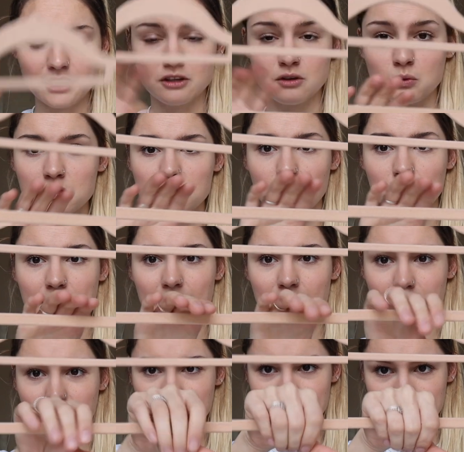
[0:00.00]
and also they
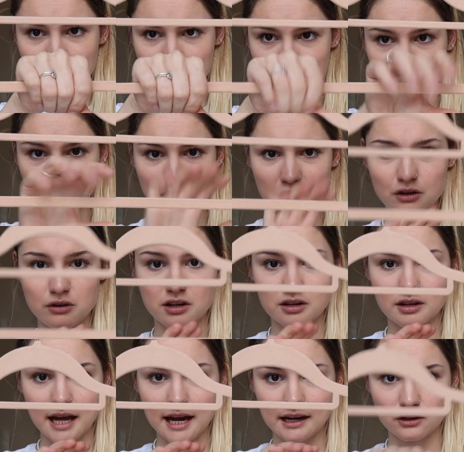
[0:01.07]
have this section where you
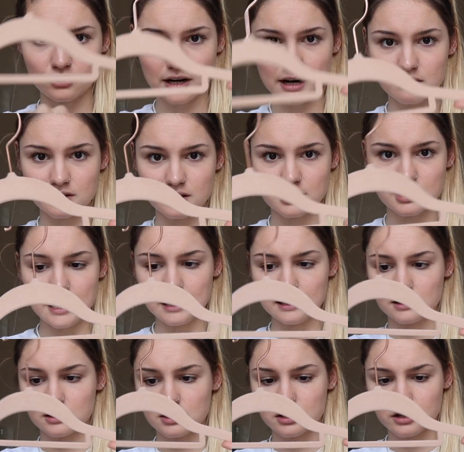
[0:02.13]
can hang trousers
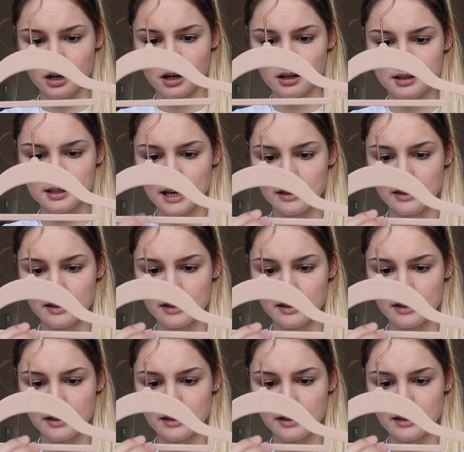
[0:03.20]
and shirts,